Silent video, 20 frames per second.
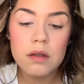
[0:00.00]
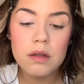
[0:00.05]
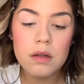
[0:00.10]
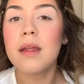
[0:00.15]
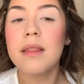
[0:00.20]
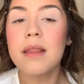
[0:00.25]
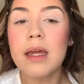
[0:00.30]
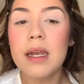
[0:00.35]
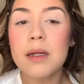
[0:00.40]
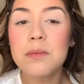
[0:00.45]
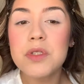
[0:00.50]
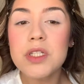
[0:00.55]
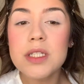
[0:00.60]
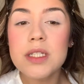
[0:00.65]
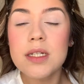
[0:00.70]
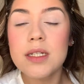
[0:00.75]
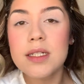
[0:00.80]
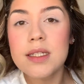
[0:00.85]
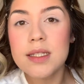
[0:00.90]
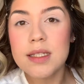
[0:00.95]
And then I'm just
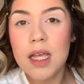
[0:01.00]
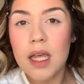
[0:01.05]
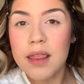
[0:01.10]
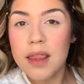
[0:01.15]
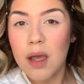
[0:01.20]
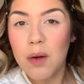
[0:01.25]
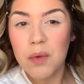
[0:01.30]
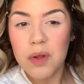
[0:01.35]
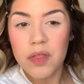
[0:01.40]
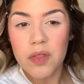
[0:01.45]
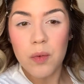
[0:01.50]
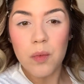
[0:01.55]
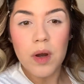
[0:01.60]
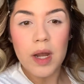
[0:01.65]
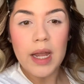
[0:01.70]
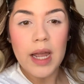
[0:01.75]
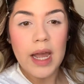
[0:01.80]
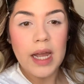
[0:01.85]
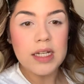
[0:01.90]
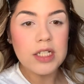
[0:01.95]
gonna set that with the
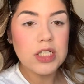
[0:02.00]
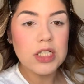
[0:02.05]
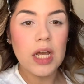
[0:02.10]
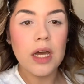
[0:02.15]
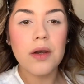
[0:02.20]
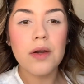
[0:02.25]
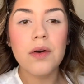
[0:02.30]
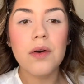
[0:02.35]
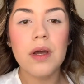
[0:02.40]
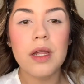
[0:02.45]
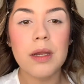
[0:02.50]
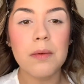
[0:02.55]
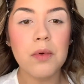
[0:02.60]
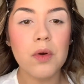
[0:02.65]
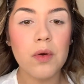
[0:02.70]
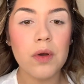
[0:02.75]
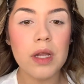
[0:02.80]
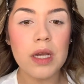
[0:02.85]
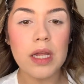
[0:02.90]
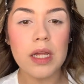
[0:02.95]
white eyeshadow, and I'm
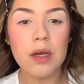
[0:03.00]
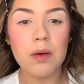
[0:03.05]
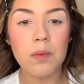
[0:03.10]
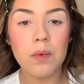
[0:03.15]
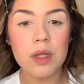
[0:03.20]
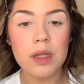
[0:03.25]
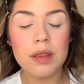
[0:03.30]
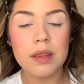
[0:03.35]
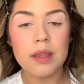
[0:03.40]
going in with